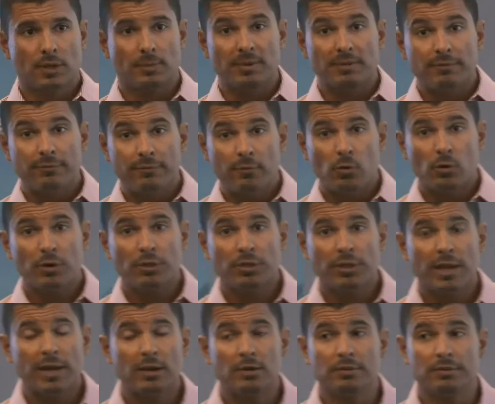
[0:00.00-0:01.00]
I mean,
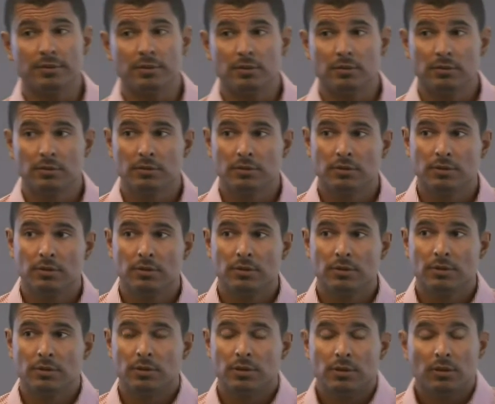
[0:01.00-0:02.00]
4,000.
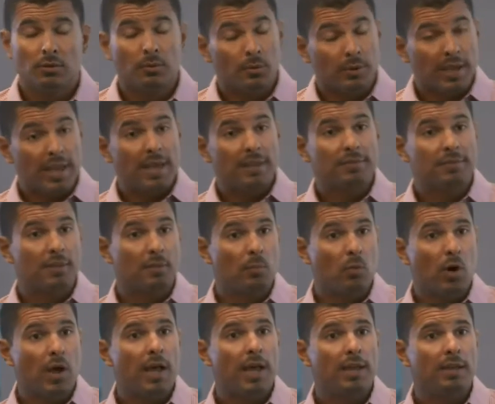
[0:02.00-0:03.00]
And we asked
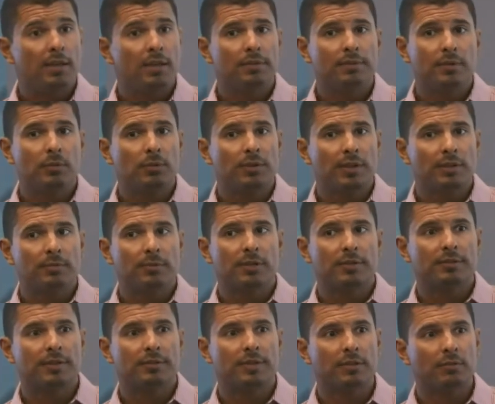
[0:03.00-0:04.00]
them why, and they said, well, that's
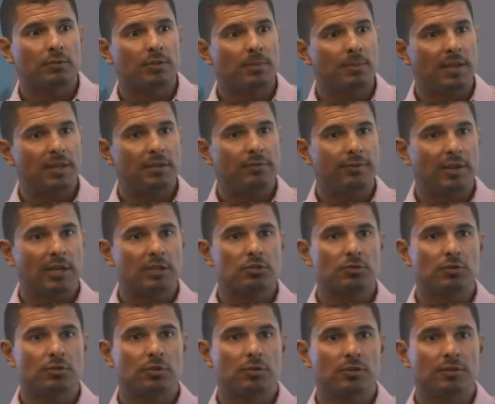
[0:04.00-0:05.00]
because that's what the
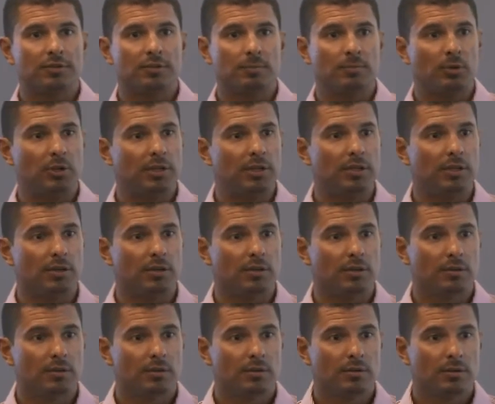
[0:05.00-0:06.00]
manufacturer told us to put in here.
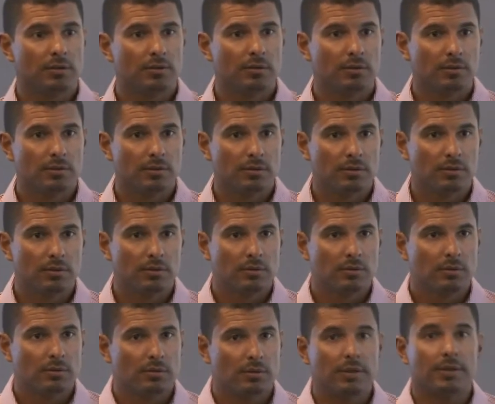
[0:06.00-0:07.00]

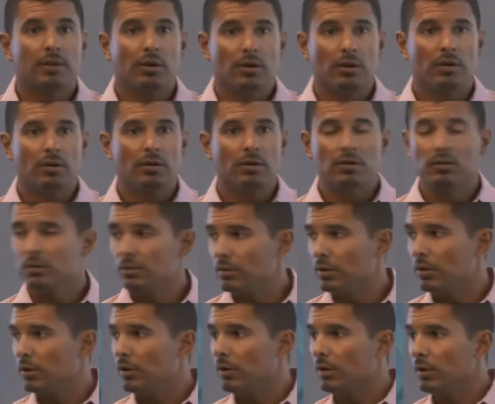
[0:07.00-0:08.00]
Like,
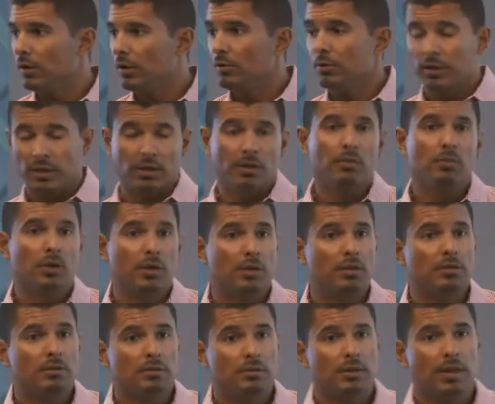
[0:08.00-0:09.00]
okay,
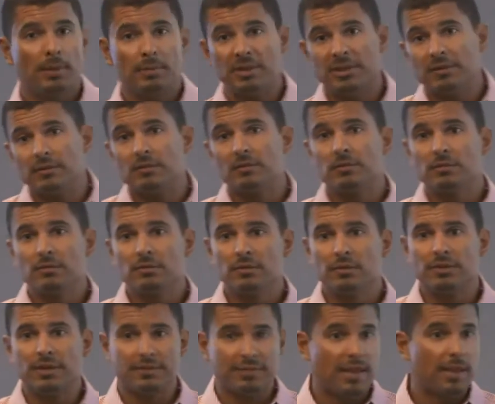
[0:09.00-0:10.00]
well, I mean,
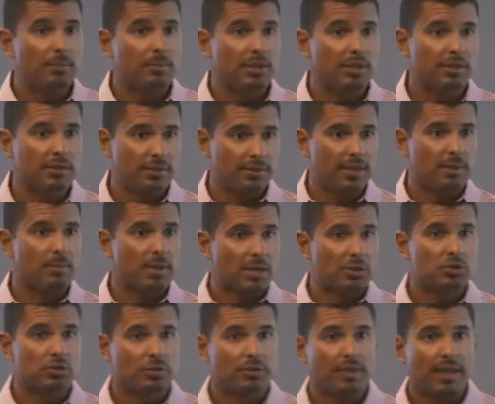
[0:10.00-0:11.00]
does that mean that they
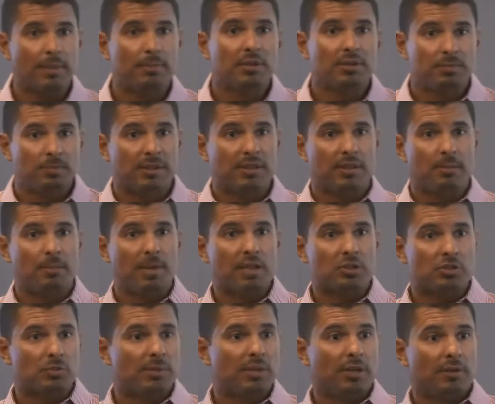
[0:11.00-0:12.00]
measured, that must be the
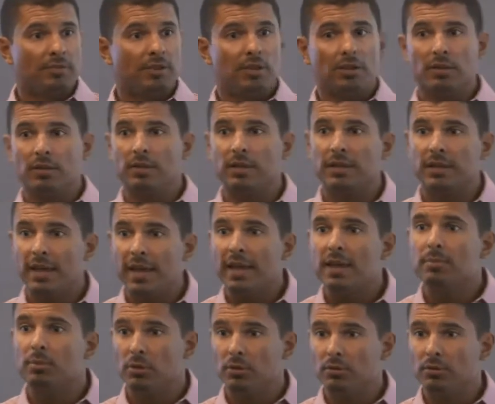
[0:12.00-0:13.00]
measurement of the
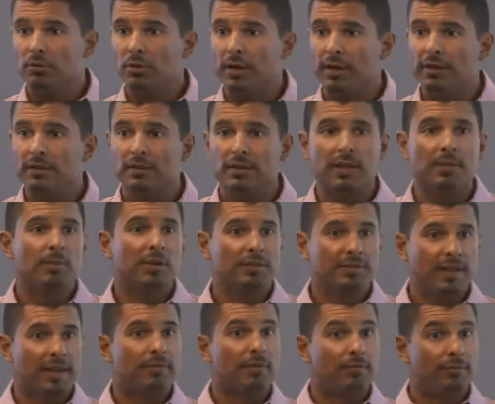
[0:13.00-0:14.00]
cable, right? They
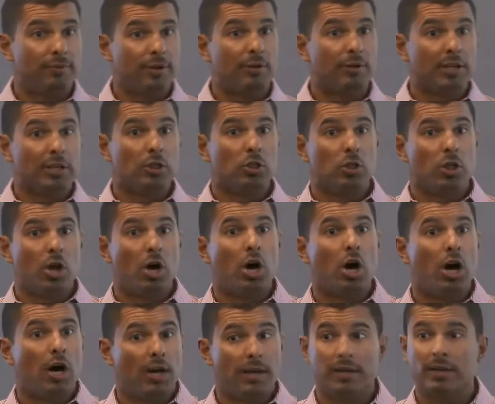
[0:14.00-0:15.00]
must have a very
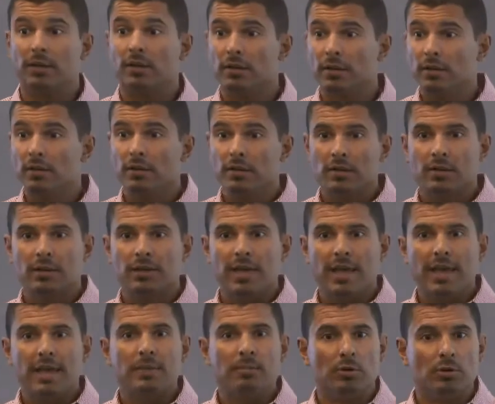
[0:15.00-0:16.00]
long
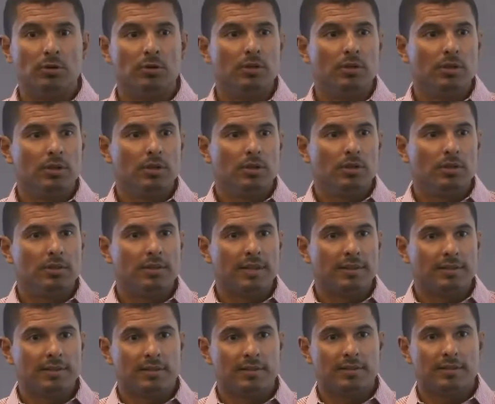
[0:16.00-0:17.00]
cable
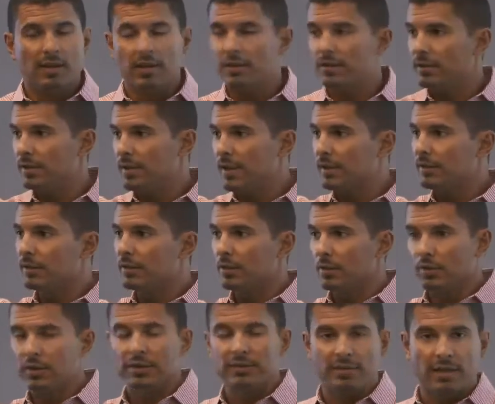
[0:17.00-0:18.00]
that's connecting
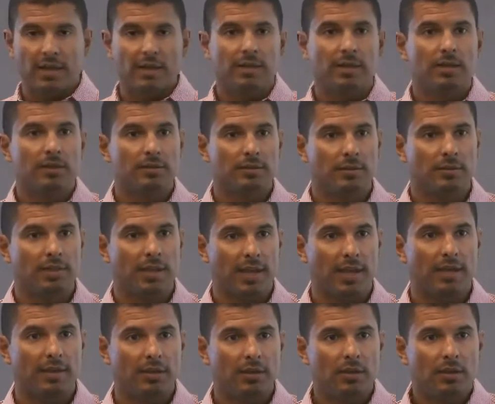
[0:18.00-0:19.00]
their antenna to
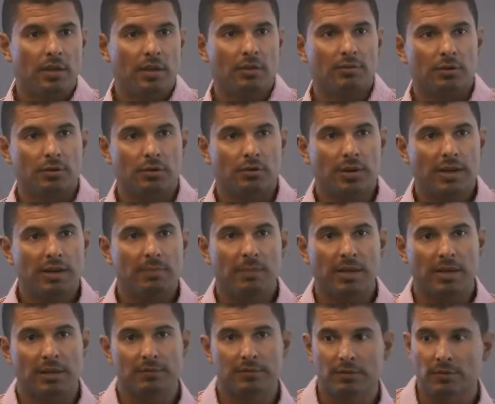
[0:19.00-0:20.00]
that of their
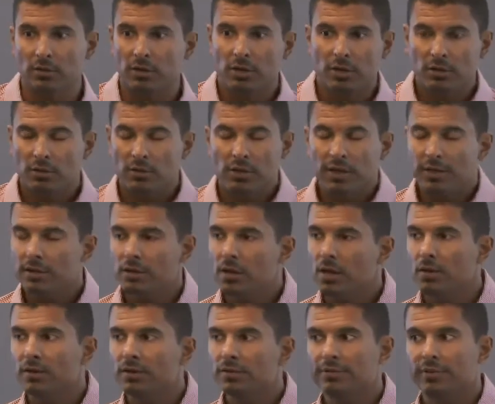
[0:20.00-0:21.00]
grandmaster. They're like,
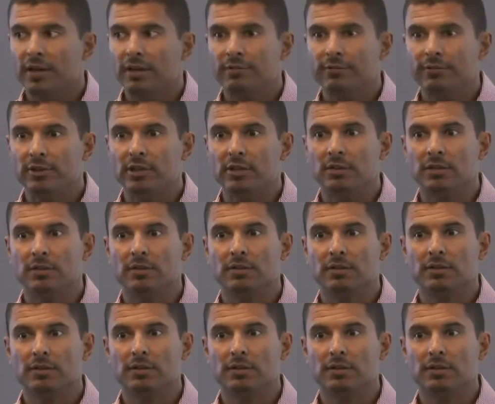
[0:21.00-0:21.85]
no, it's 5 feet.